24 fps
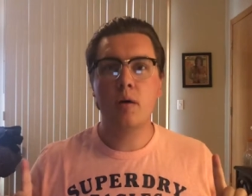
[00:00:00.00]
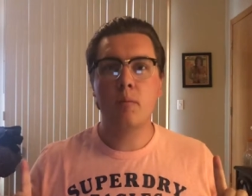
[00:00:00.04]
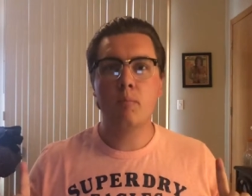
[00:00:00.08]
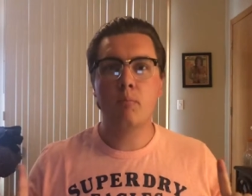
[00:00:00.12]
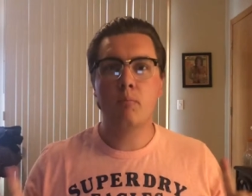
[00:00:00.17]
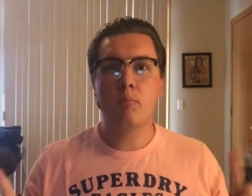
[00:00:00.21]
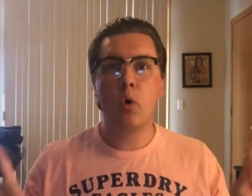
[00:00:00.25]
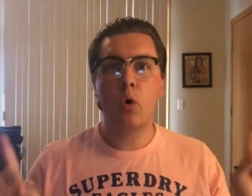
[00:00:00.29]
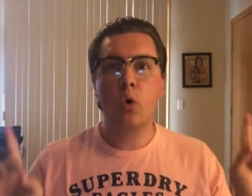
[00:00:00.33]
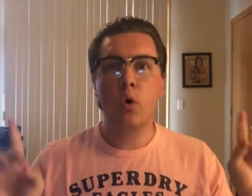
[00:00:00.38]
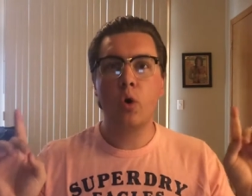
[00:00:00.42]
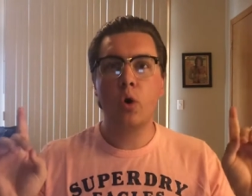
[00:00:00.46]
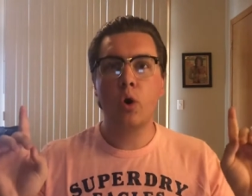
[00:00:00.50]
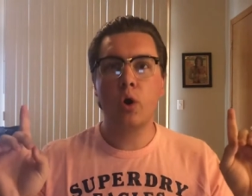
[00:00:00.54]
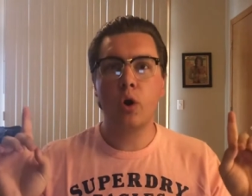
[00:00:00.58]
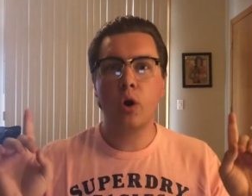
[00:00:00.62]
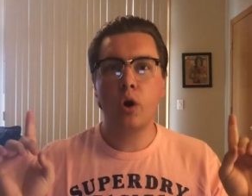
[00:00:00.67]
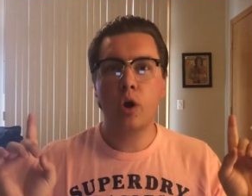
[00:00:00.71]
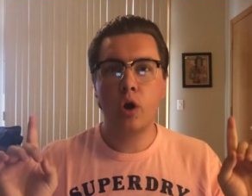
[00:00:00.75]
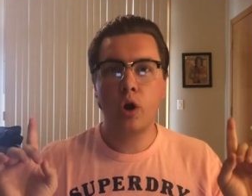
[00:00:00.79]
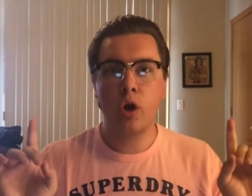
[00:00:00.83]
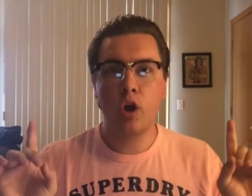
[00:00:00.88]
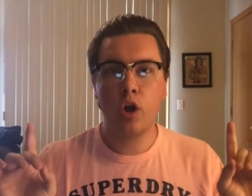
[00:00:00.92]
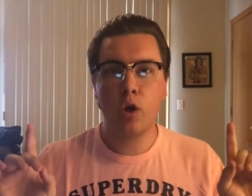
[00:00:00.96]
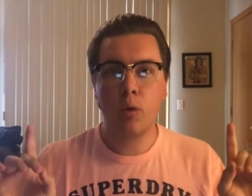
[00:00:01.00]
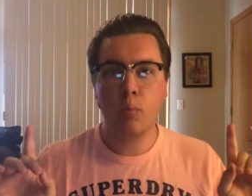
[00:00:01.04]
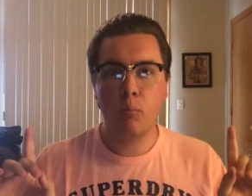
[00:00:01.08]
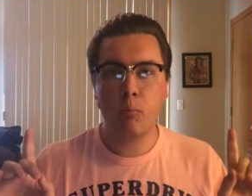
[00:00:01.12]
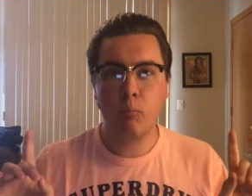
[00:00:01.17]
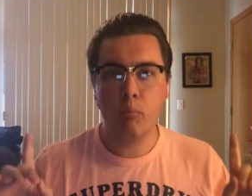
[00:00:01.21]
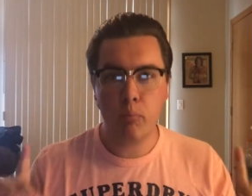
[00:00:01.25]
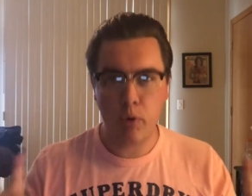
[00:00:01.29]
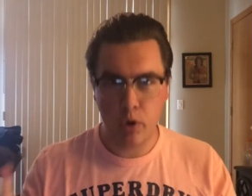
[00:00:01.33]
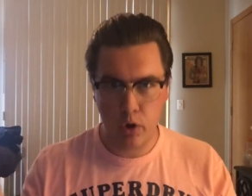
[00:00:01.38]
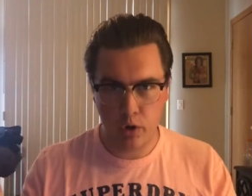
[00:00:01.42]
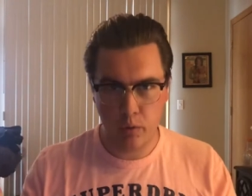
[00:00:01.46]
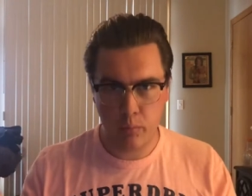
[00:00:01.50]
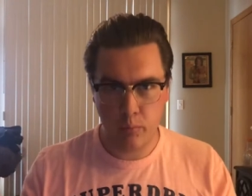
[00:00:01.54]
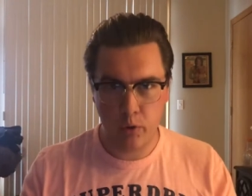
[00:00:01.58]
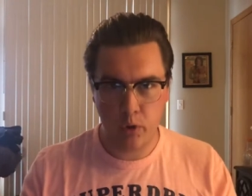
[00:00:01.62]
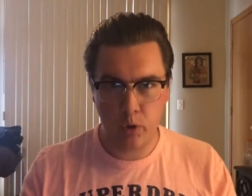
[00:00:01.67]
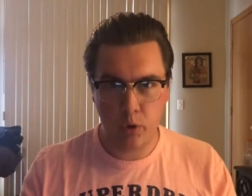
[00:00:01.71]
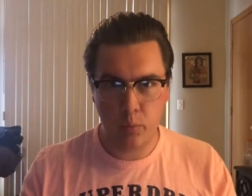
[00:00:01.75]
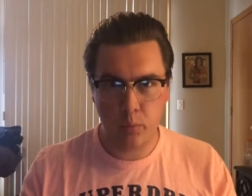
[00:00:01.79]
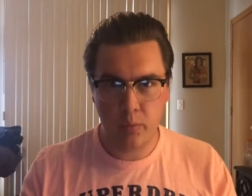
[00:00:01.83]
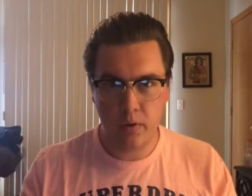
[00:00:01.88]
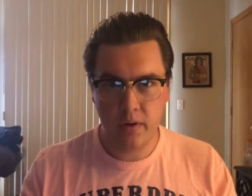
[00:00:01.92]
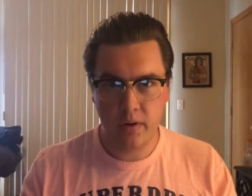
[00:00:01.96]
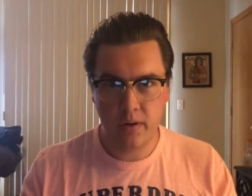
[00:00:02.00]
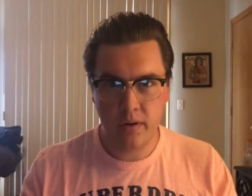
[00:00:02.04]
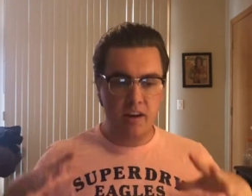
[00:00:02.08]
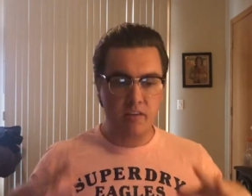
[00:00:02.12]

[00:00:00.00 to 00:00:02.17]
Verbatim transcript: more bird poop.